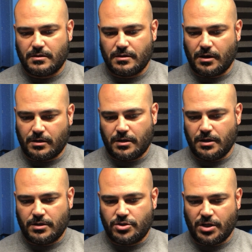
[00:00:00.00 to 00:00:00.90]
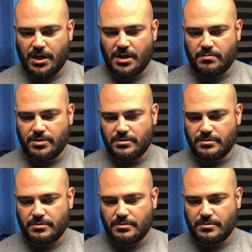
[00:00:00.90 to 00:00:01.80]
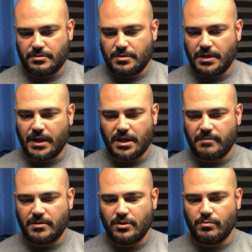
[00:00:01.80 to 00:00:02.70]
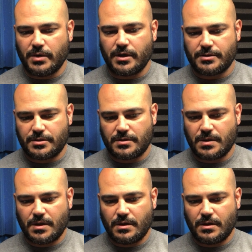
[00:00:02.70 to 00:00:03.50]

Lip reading: "I could get a job and not have no mess."